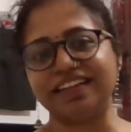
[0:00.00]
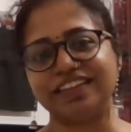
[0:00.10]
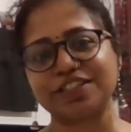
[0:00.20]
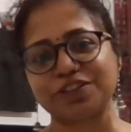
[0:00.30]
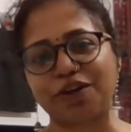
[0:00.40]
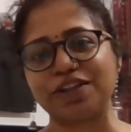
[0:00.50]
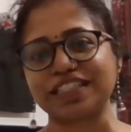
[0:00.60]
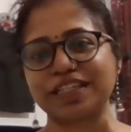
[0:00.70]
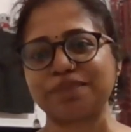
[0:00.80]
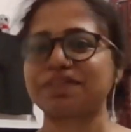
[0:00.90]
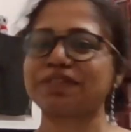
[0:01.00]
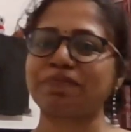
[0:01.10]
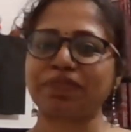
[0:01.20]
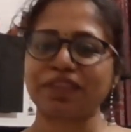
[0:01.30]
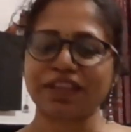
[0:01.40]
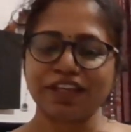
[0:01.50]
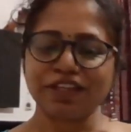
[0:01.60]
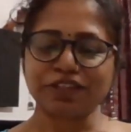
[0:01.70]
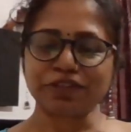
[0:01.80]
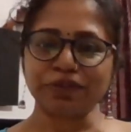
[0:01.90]
this concept.
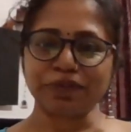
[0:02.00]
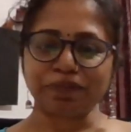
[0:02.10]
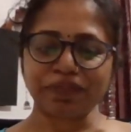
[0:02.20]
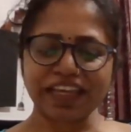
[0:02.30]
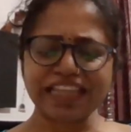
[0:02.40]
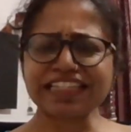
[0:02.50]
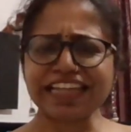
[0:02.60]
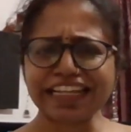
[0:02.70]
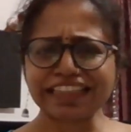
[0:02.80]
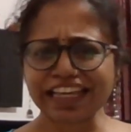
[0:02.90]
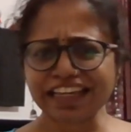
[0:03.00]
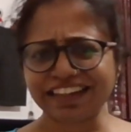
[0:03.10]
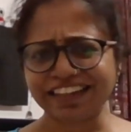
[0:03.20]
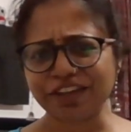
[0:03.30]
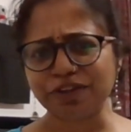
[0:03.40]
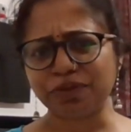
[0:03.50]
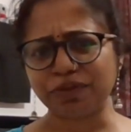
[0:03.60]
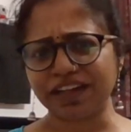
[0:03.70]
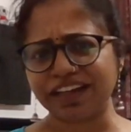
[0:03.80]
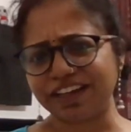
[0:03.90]
So, is there anything
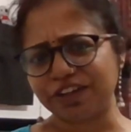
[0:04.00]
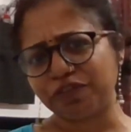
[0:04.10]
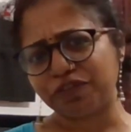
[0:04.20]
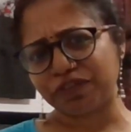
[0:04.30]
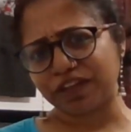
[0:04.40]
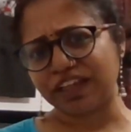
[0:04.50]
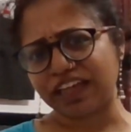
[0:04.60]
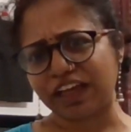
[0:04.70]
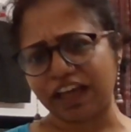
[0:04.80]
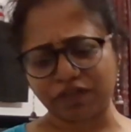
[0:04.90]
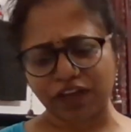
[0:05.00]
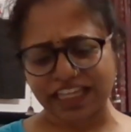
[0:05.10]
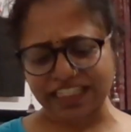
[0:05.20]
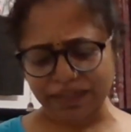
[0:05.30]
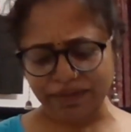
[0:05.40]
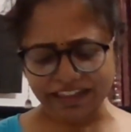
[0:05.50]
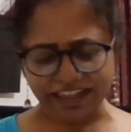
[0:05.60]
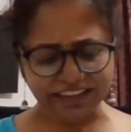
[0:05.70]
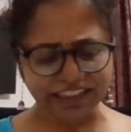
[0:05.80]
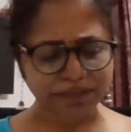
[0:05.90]
has anybody
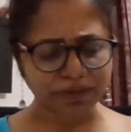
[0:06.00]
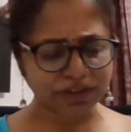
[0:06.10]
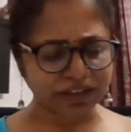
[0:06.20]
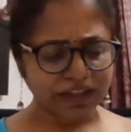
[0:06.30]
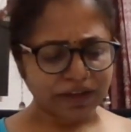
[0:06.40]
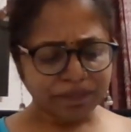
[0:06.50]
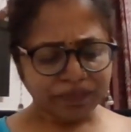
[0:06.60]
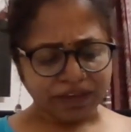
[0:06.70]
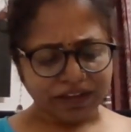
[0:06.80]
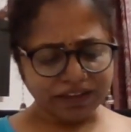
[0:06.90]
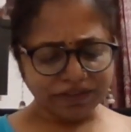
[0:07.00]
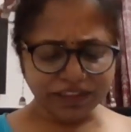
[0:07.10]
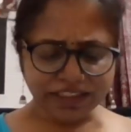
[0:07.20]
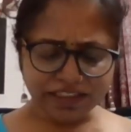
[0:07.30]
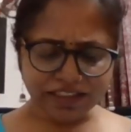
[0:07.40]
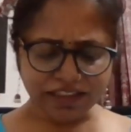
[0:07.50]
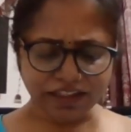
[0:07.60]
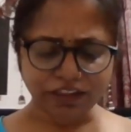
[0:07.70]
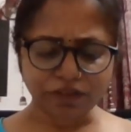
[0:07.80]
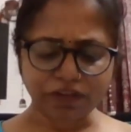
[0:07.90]
read this book? This is
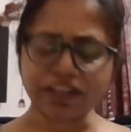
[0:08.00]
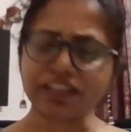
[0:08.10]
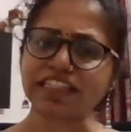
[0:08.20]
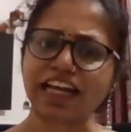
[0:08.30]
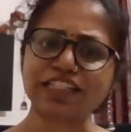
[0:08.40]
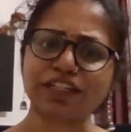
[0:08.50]
The Winner Stands